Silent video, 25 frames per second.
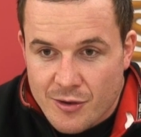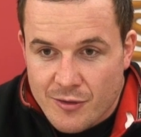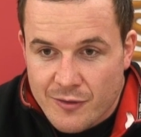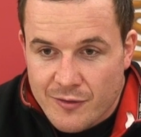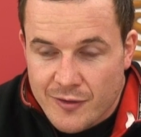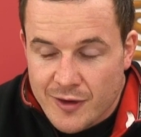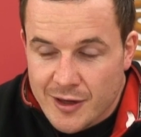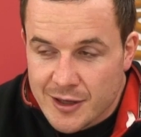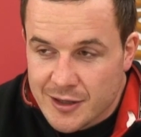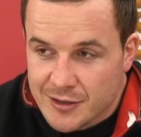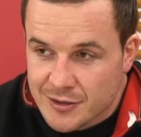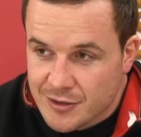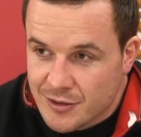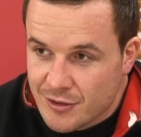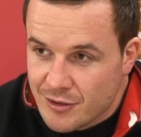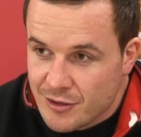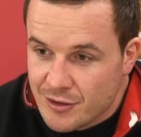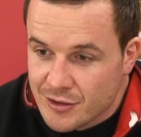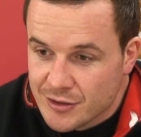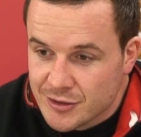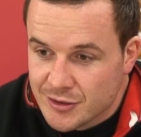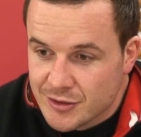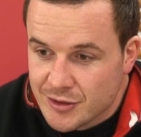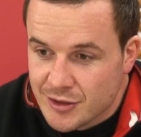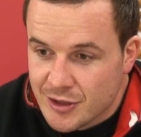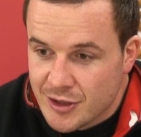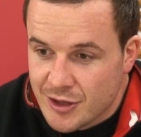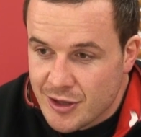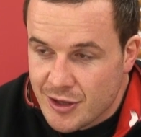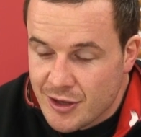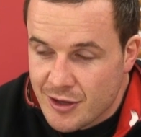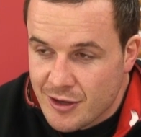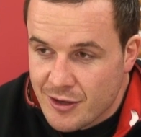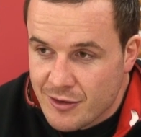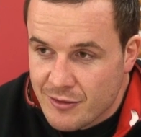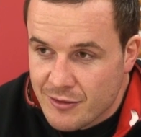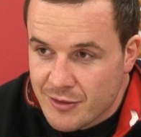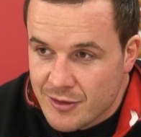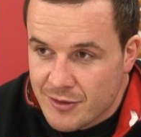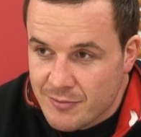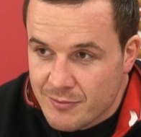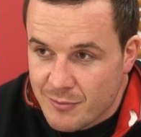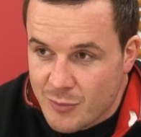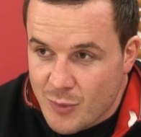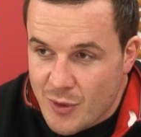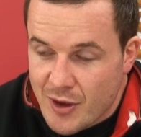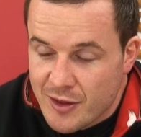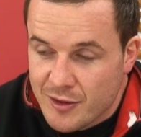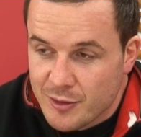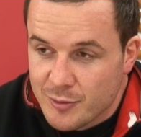fingers crossed the
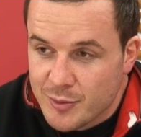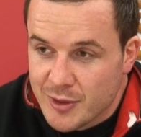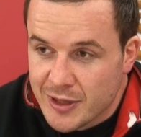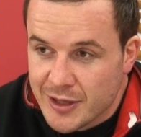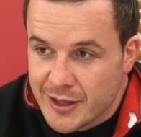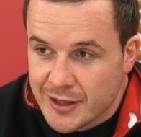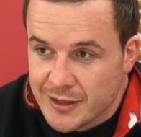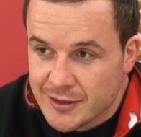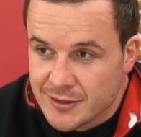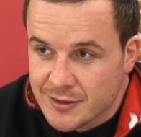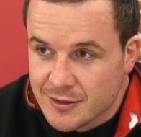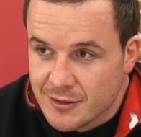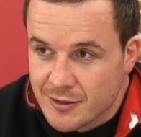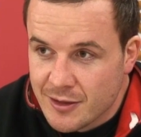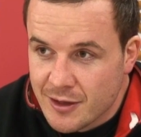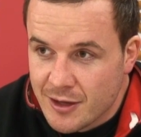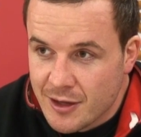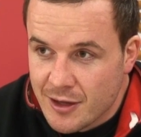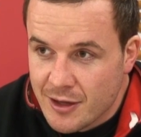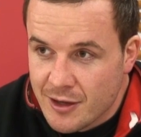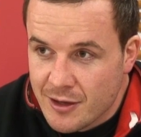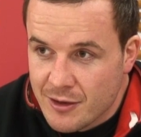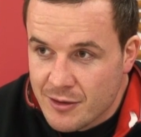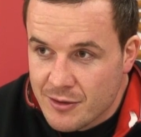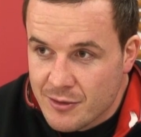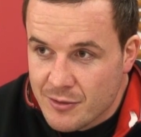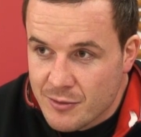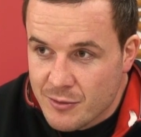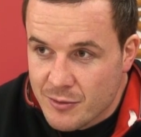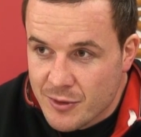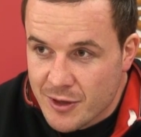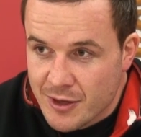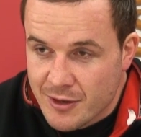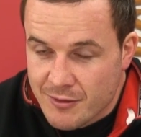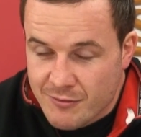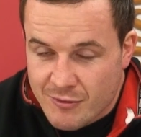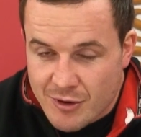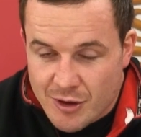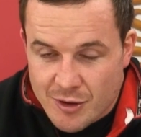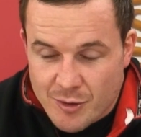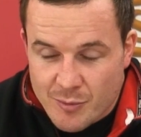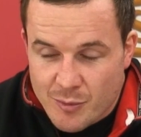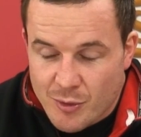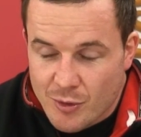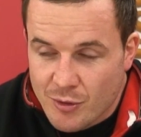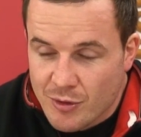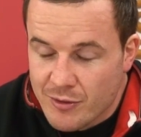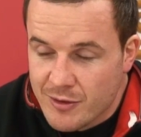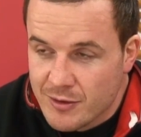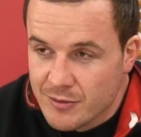weather will be nice, and we can run the
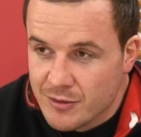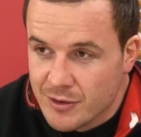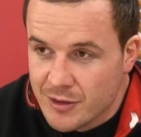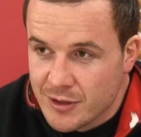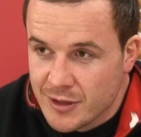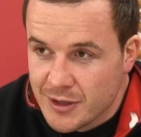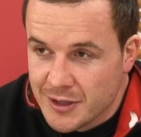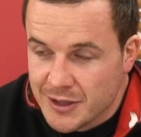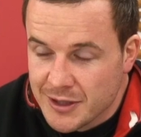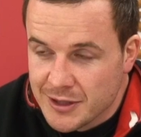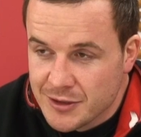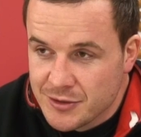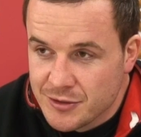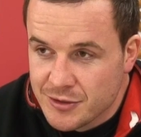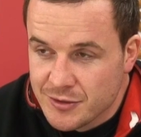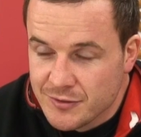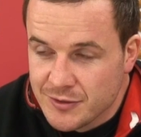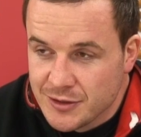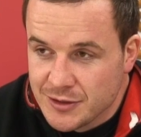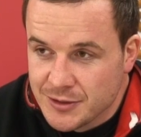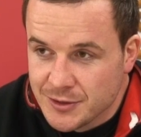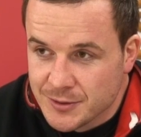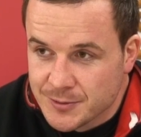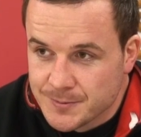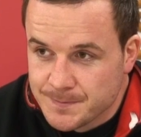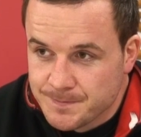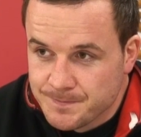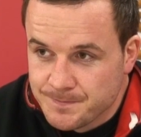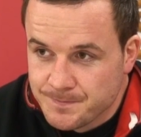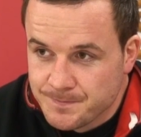ball around against Treviso.